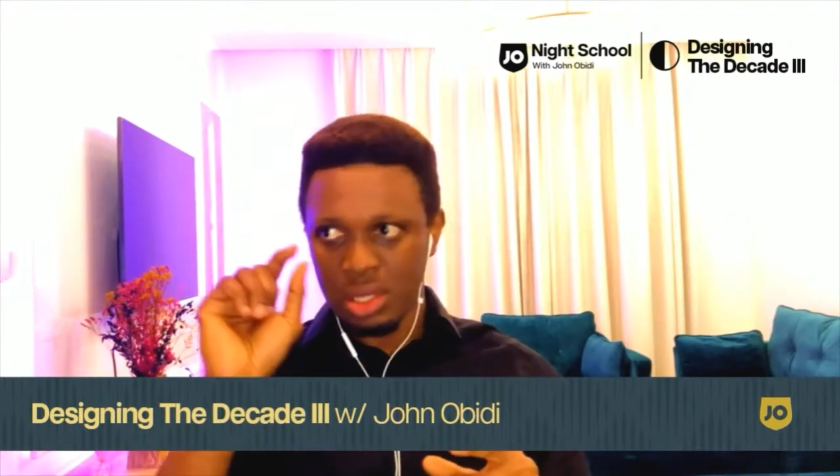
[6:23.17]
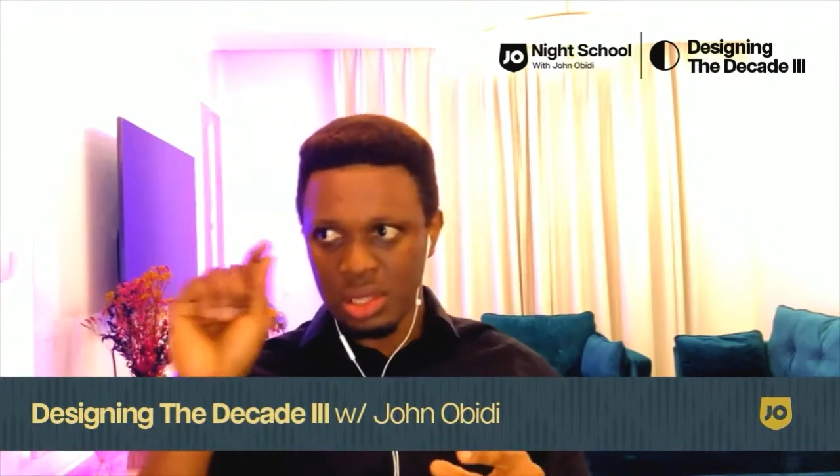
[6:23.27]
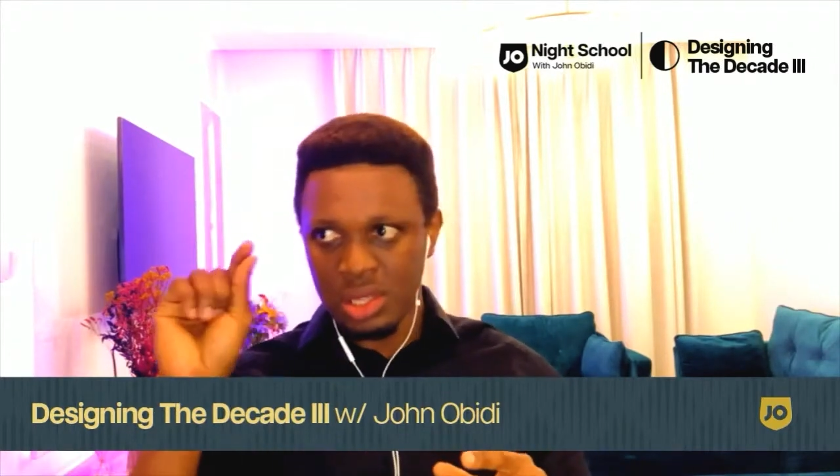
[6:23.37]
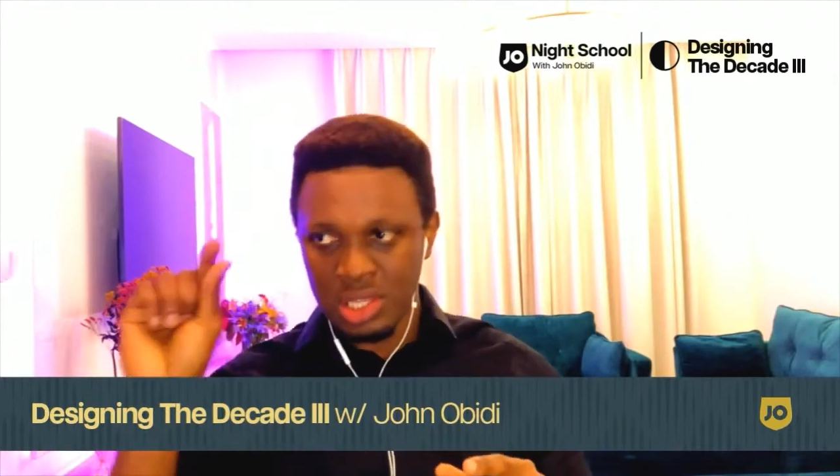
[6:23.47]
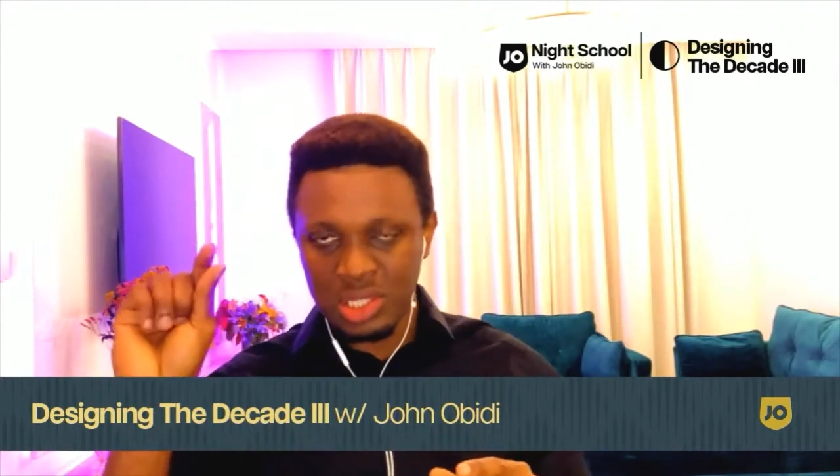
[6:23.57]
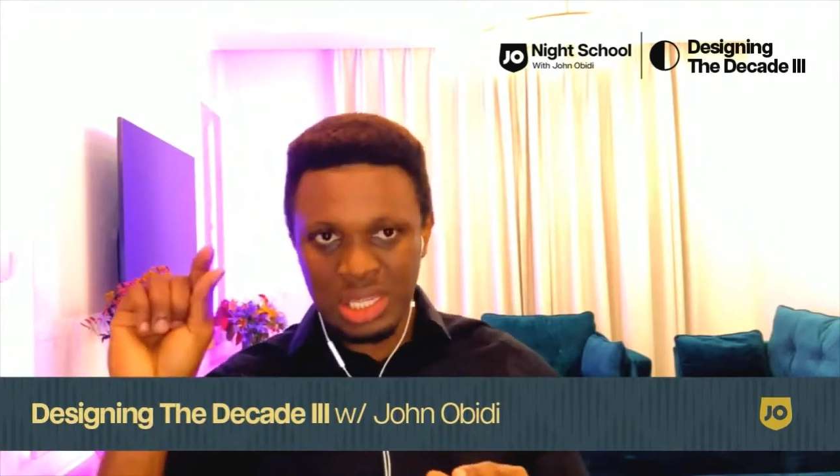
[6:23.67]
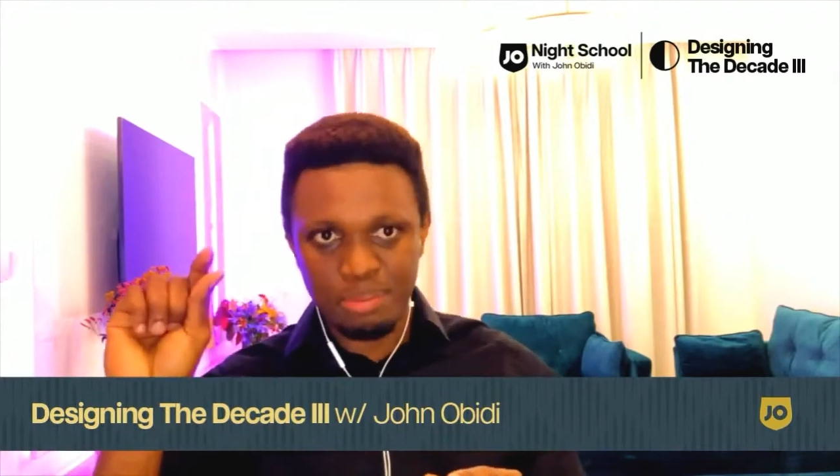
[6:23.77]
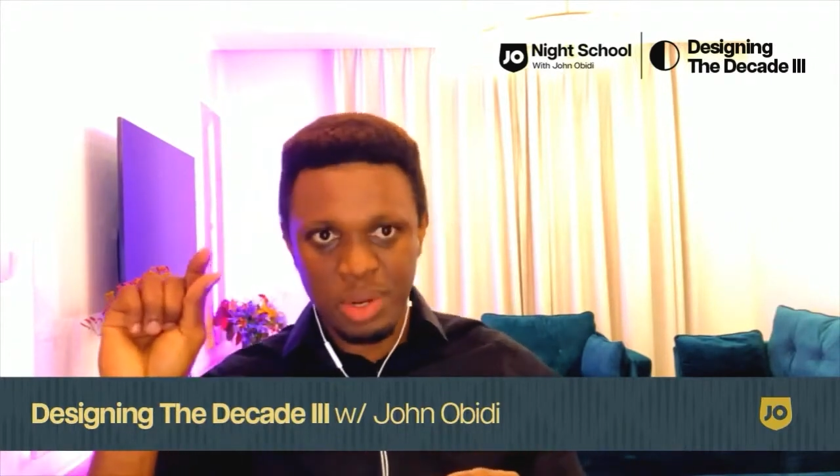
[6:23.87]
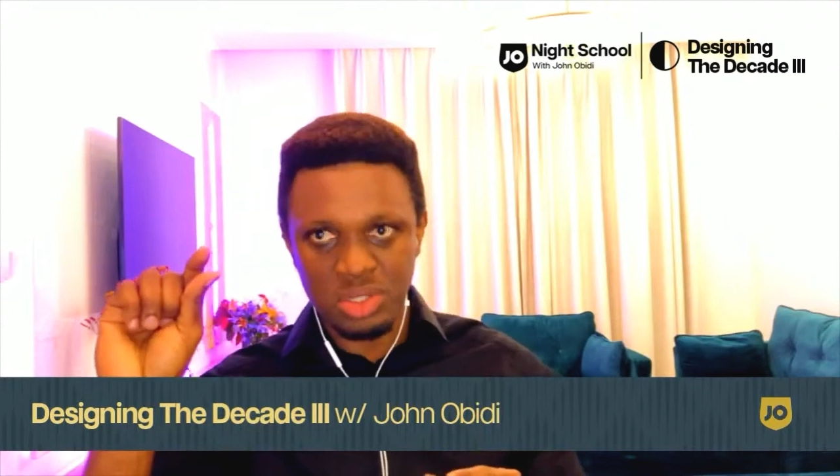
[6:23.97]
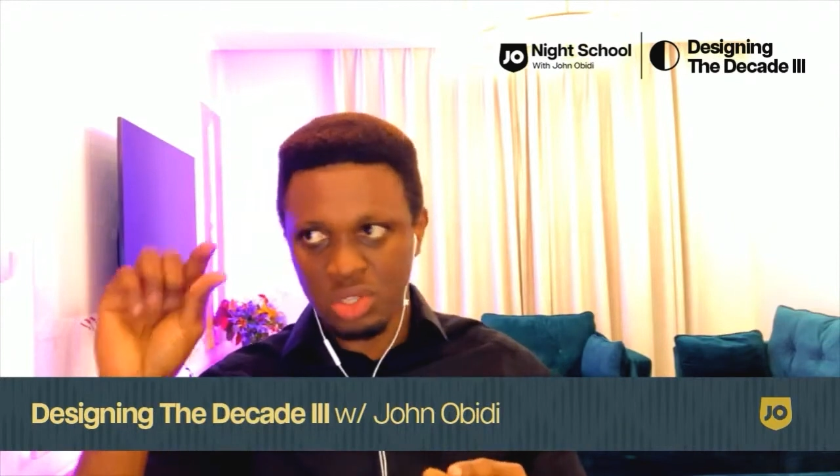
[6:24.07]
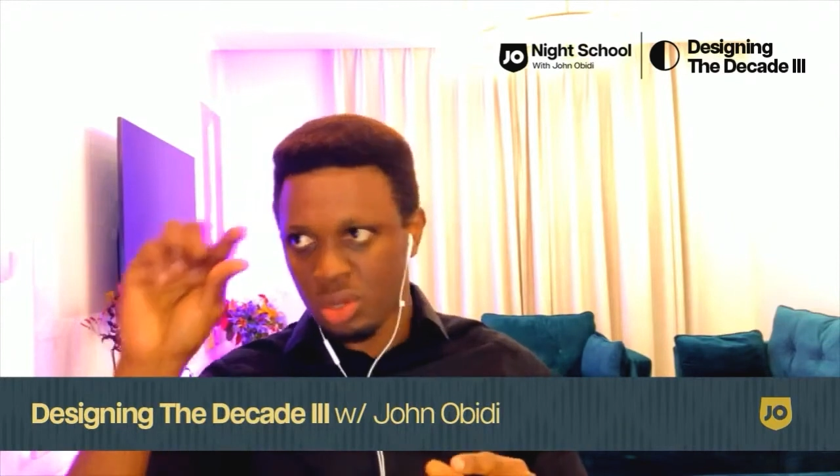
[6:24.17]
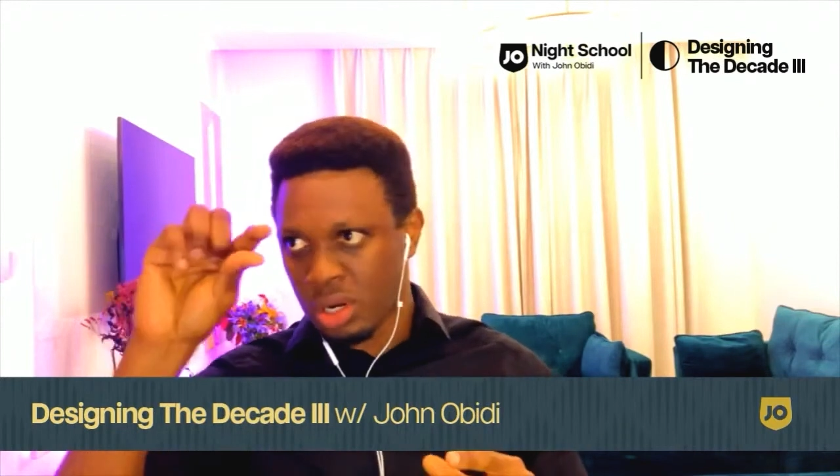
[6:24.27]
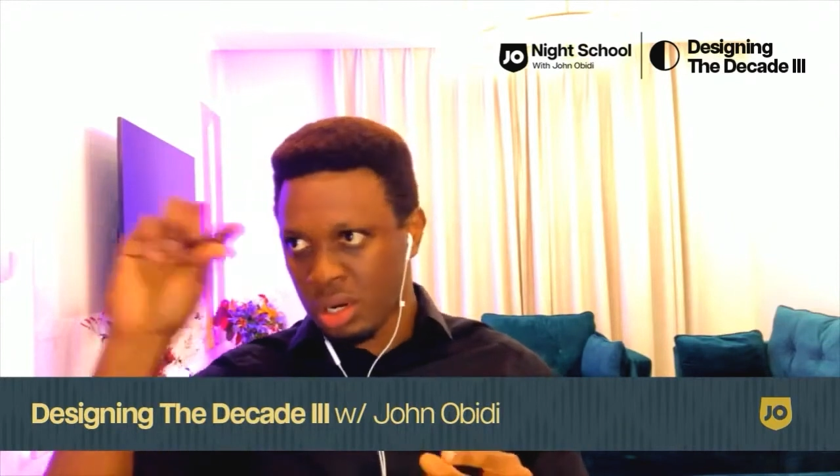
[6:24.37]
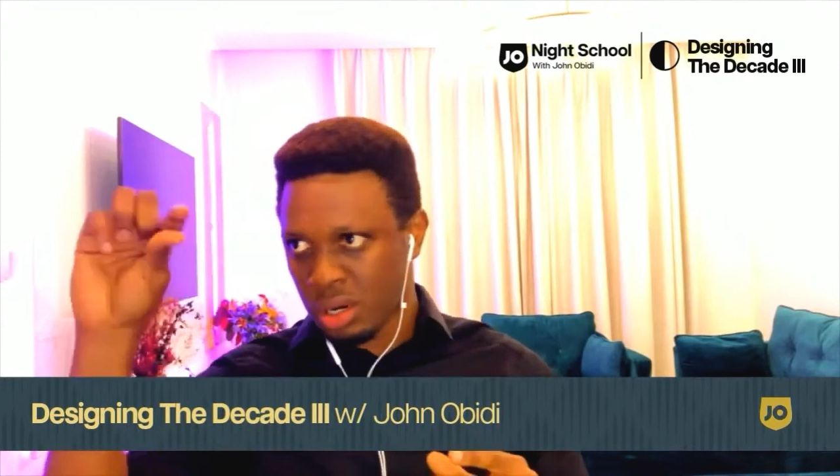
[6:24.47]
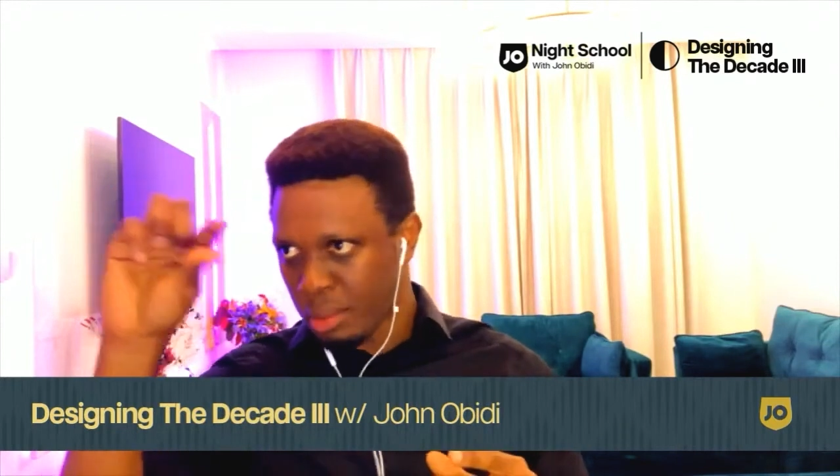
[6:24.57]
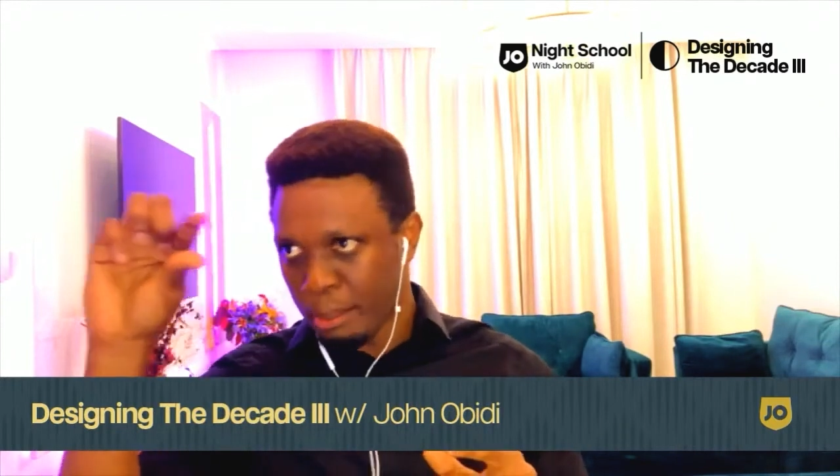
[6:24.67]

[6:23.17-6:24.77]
this particular